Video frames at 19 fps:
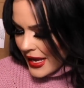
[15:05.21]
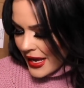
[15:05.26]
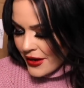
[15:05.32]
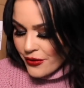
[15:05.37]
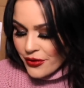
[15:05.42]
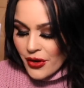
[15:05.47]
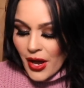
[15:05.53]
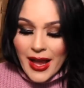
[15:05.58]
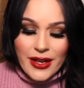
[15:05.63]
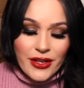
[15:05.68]
I
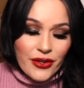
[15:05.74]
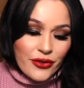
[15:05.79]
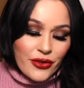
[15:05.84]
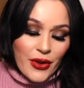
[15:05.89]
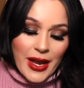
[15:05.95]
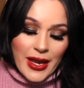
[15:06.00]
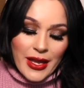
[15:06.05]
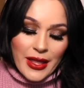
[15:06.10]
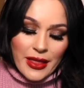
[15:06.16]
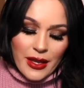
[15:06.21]
don't, I don't know
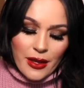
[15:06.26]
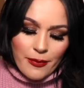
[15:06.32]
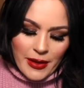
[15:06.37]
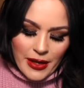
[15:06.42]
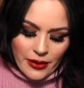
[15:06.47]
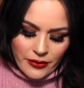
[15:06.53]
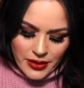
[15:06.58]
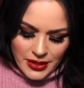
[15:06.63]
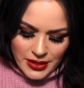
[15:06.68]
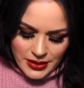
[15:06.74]
anything
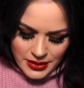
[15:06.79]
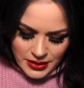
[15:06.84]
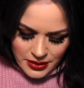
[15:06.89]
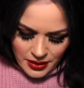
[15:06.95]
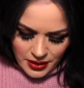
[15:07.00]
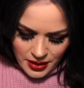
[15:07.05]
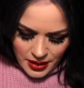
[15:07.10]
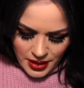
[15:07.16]
about this,